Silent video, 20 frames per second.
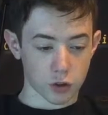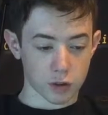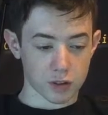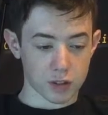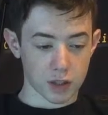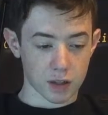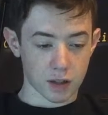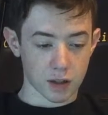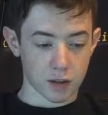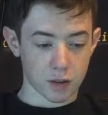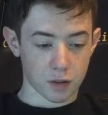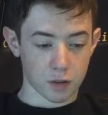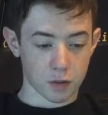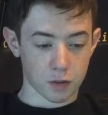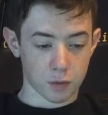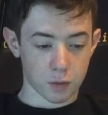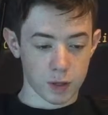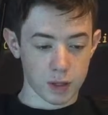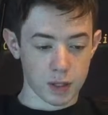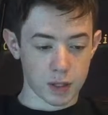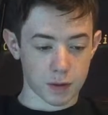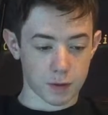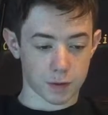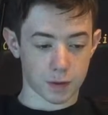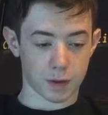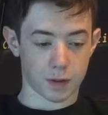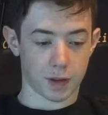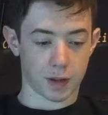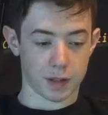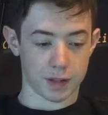I just looked at like
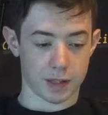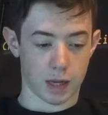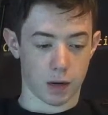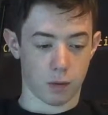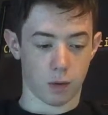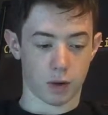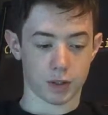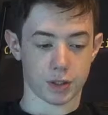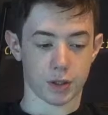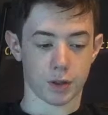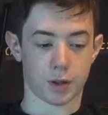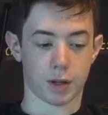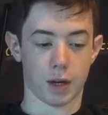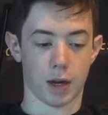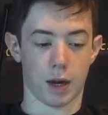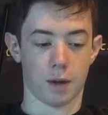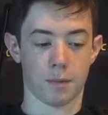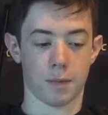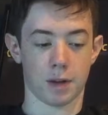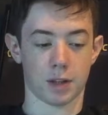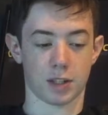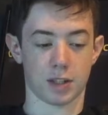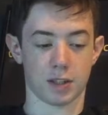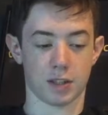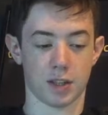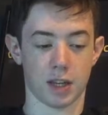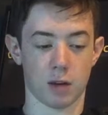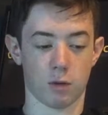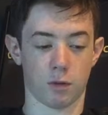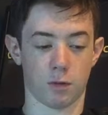3 different things at once. Okay,
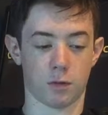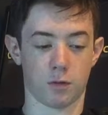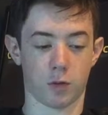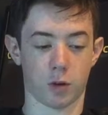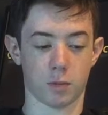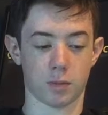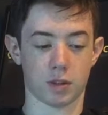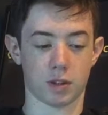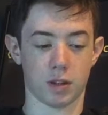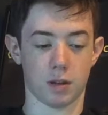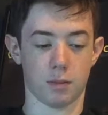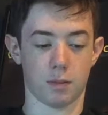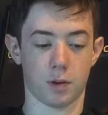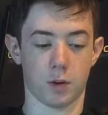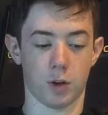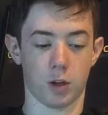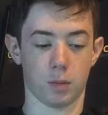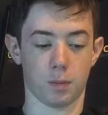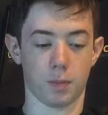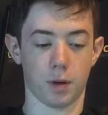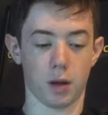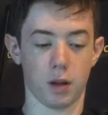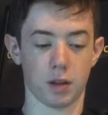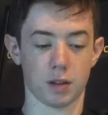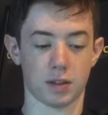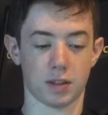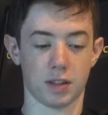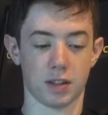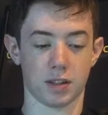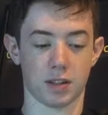I meant to say reforms in
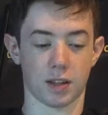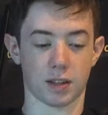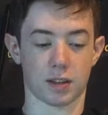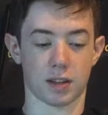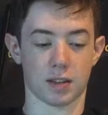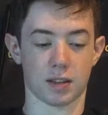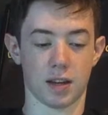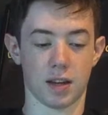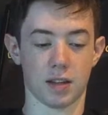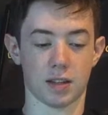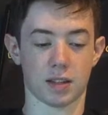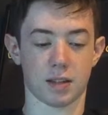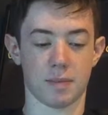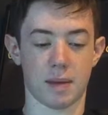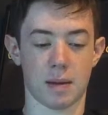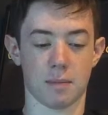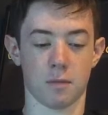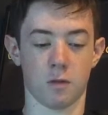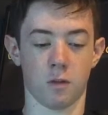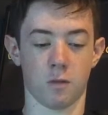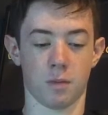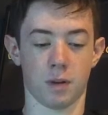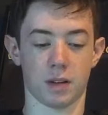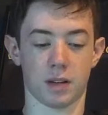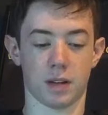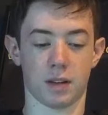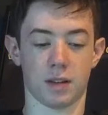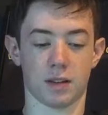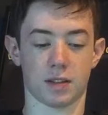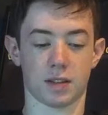imperial policies, like the
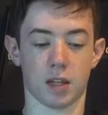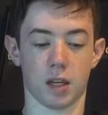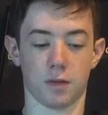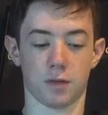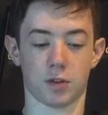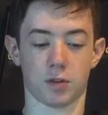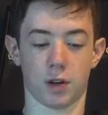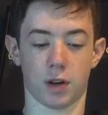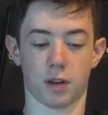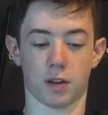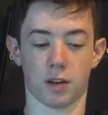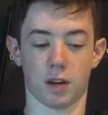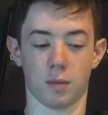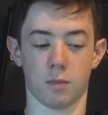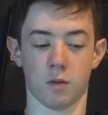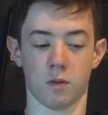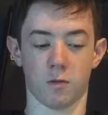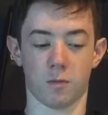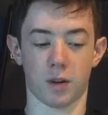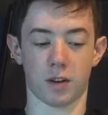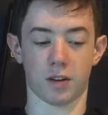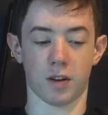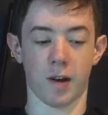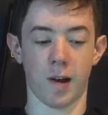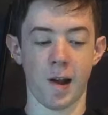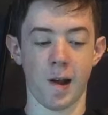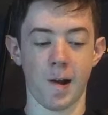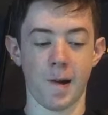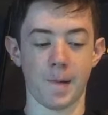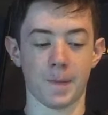Tanzimat movement and the self-strengthening
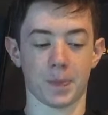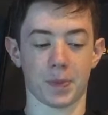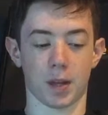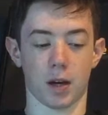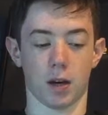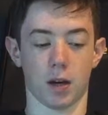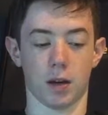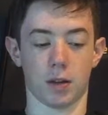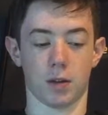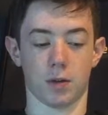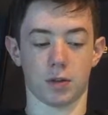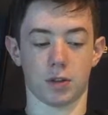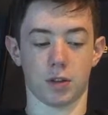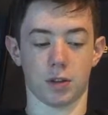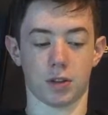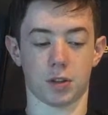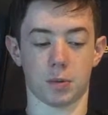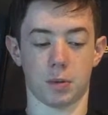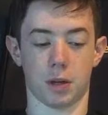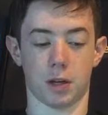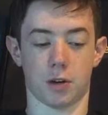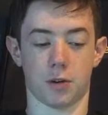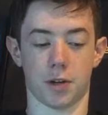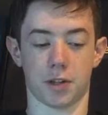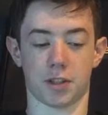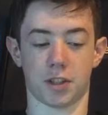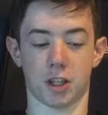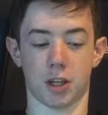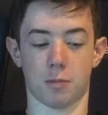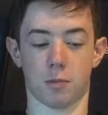movement. There was
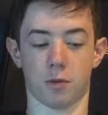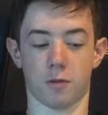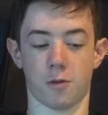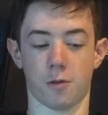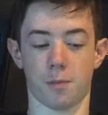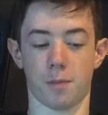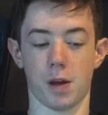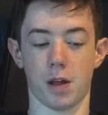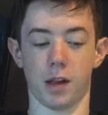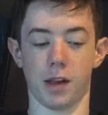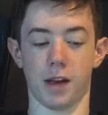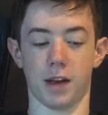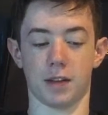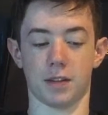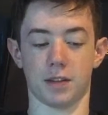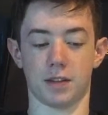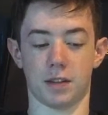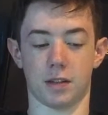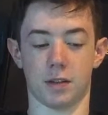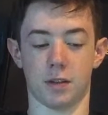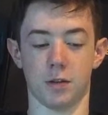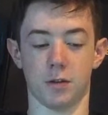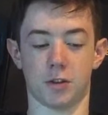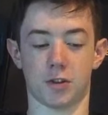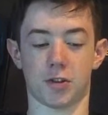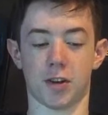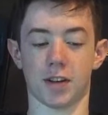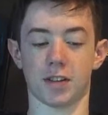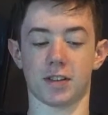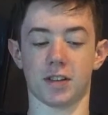also an increasing number of
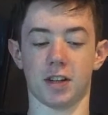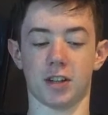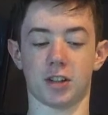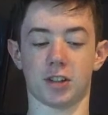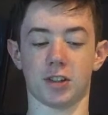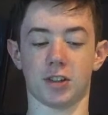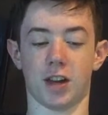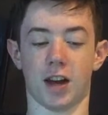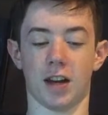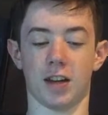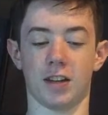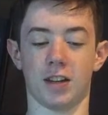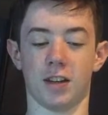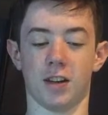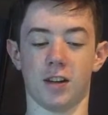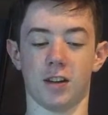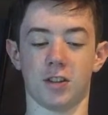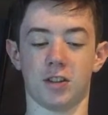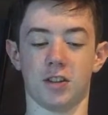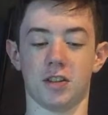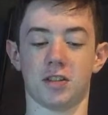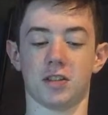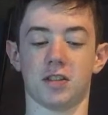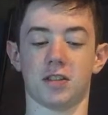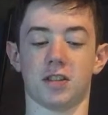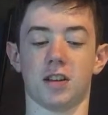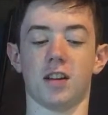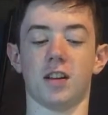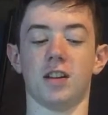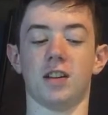rebellions and new transnational
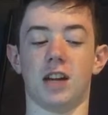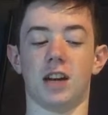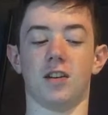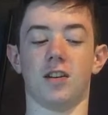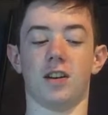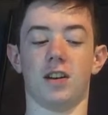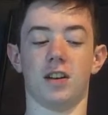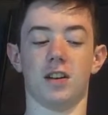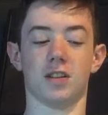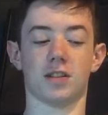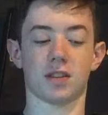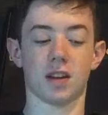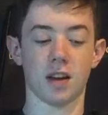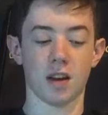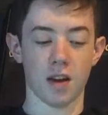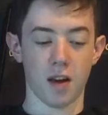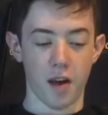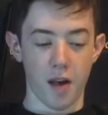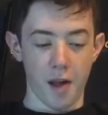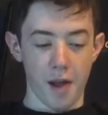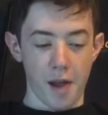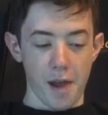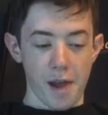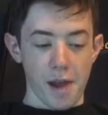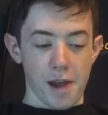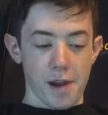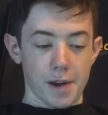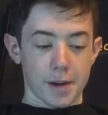ideologies and solidarities.